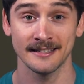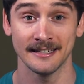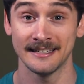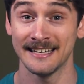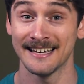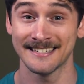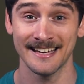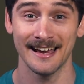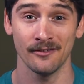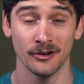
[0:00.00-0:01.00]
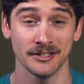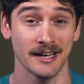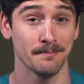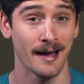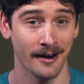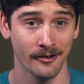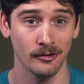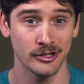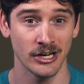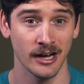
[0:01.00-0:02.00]
the T S A runs a
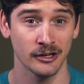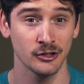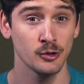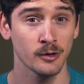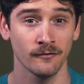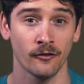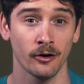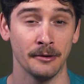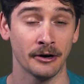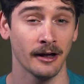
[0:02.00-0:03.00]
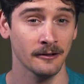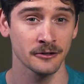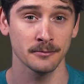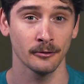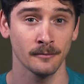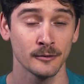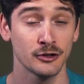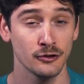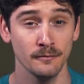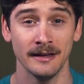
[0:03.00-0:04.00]
background check to confirm you're eligible
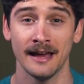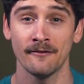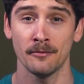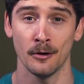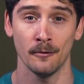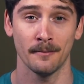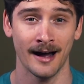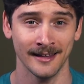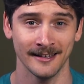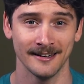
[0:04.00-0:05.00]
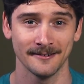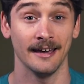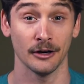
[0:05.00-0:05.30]
to be a remote pilot.